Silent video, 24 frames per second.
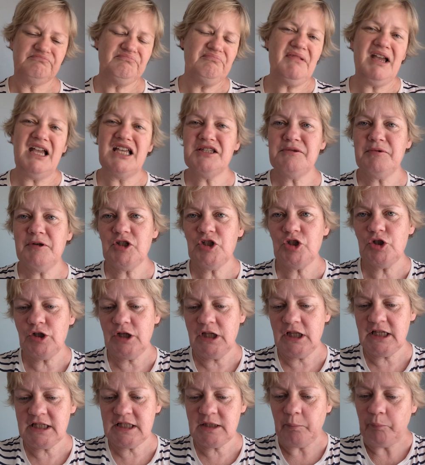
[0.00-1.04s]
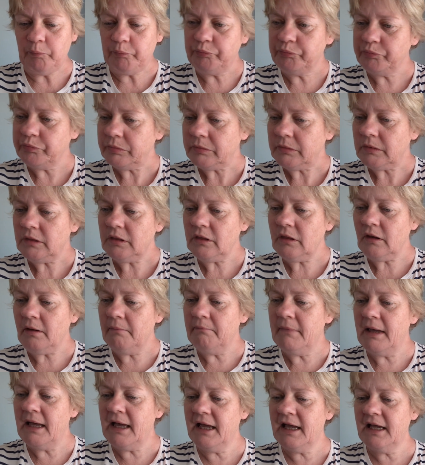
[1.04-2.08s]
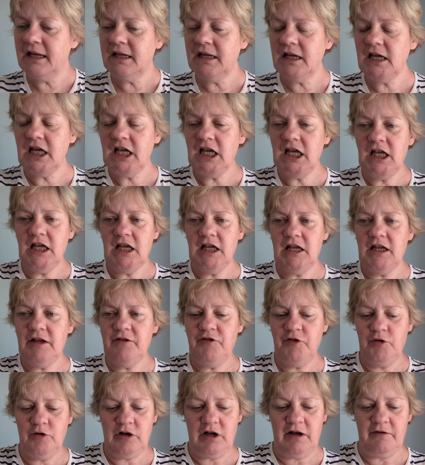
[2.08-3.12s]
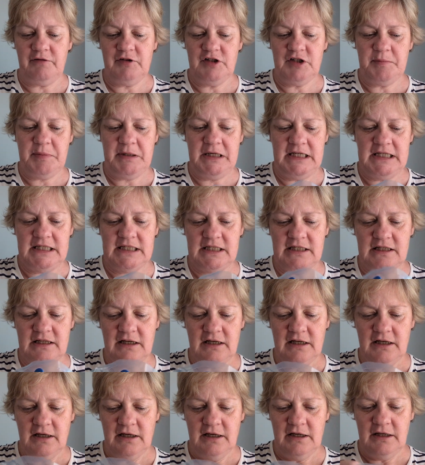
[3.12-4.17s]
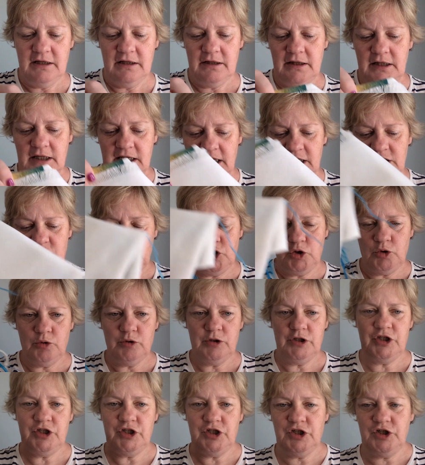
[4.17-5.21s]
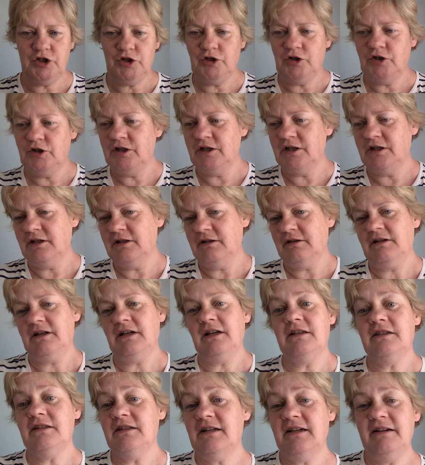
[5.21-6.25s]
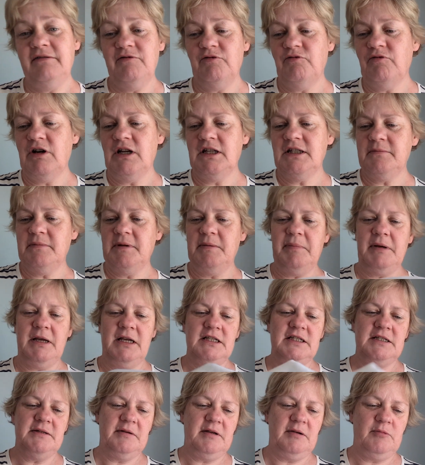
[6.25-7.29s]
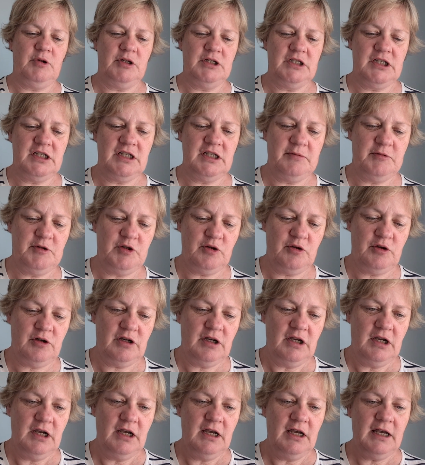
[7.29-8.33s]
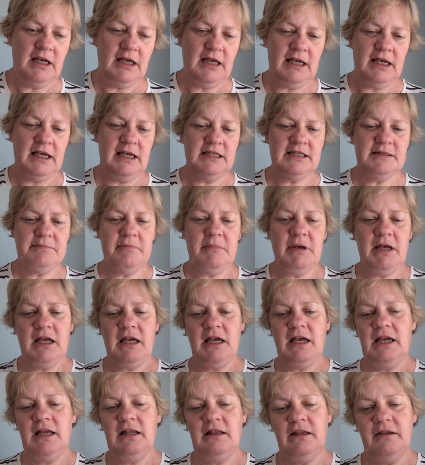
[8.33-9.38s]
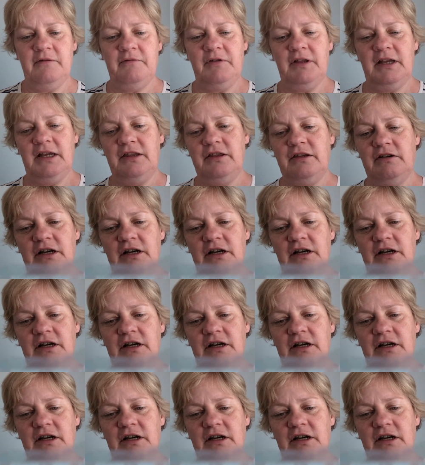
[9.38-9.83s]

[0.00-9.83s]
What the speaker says: I'll show you this, my full coverage piece that I chose to do. I can't say even randomly picked it that I wanted to do. It's my Love Life